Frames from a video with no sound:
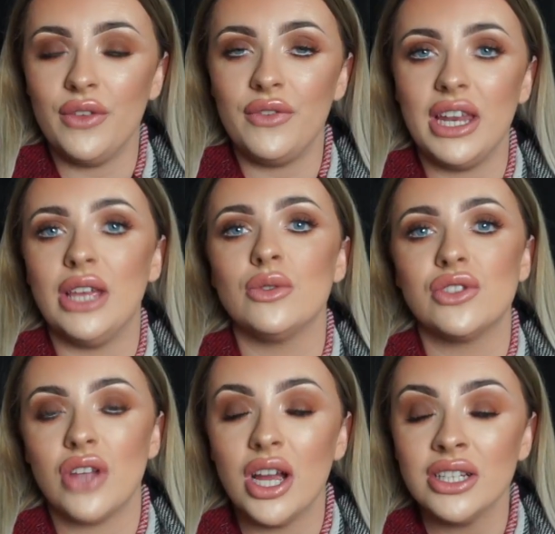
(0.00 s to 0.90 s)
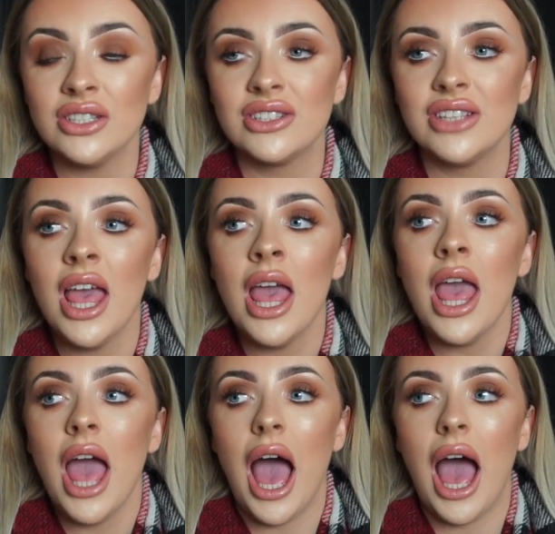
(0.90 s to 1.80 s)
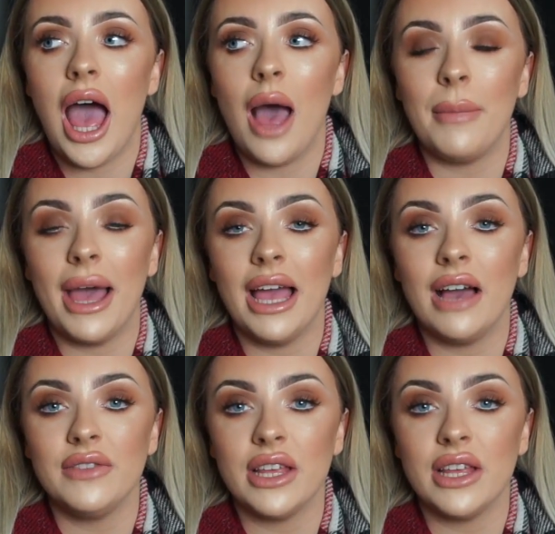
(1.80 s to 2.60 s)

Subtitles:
the video starts. I have